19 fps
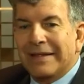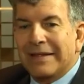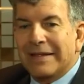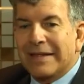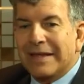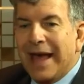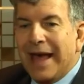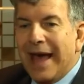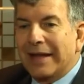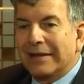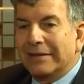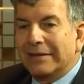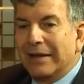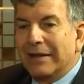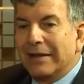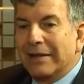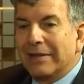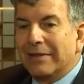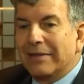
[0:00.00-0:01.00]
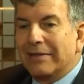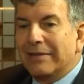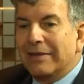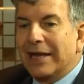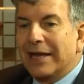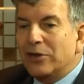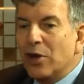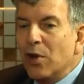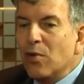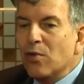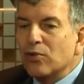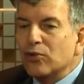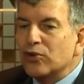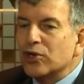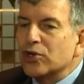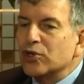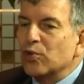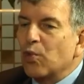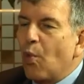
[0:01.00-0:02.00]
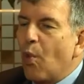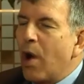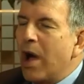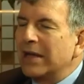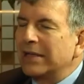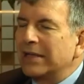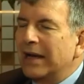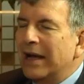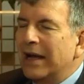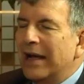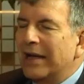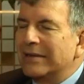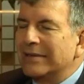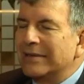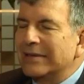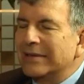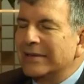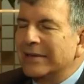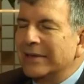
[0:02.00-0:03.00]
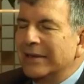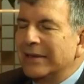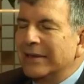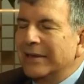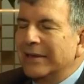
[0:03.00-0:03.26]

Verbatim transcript: that they don't just want us